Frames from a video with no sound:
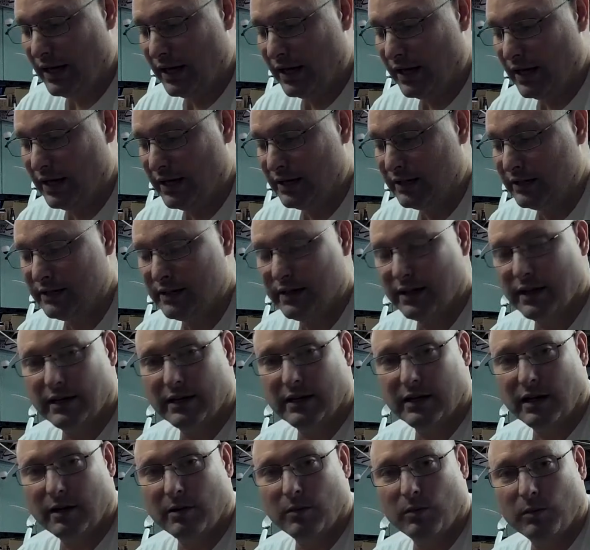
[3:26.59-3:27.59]
and uh,
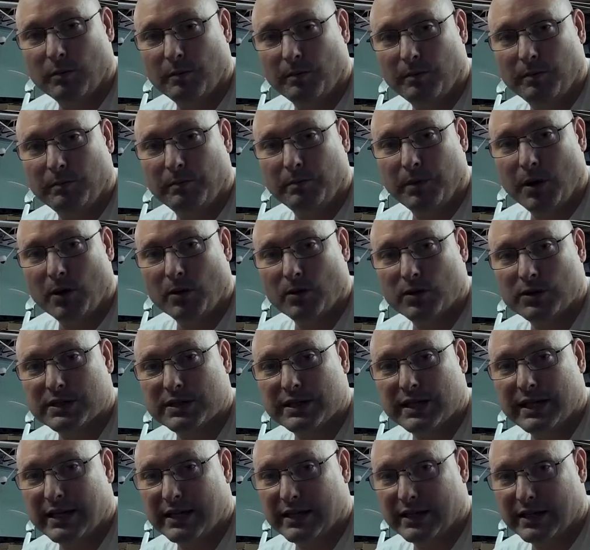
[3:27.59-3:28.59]
I will
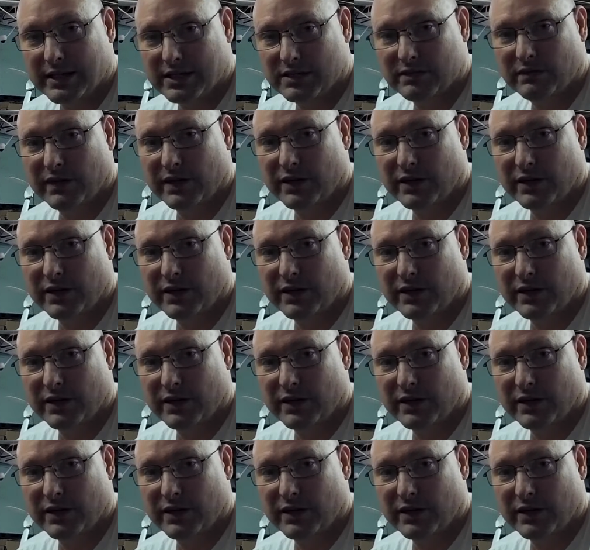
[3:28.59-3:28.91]
post in this